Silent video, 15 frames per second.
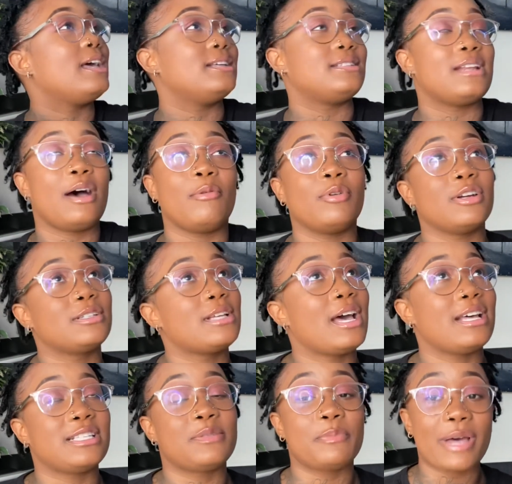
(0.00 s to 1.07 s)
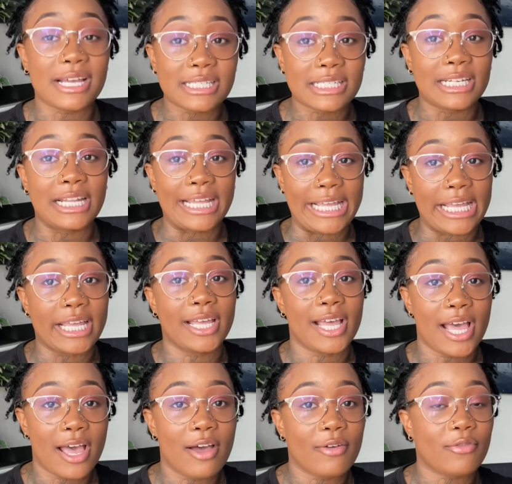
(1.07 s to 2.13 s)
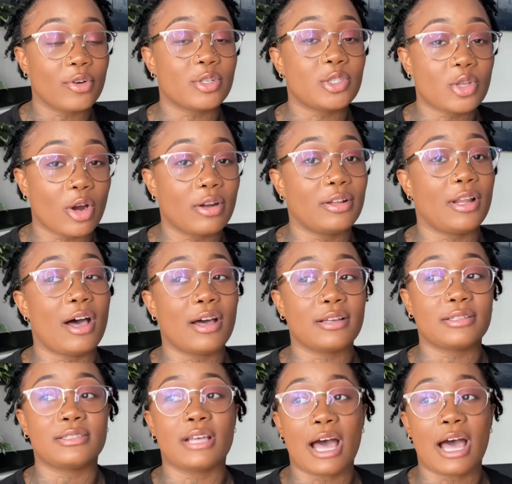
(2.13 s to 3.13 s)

It's not where it's at, especially for starter locks.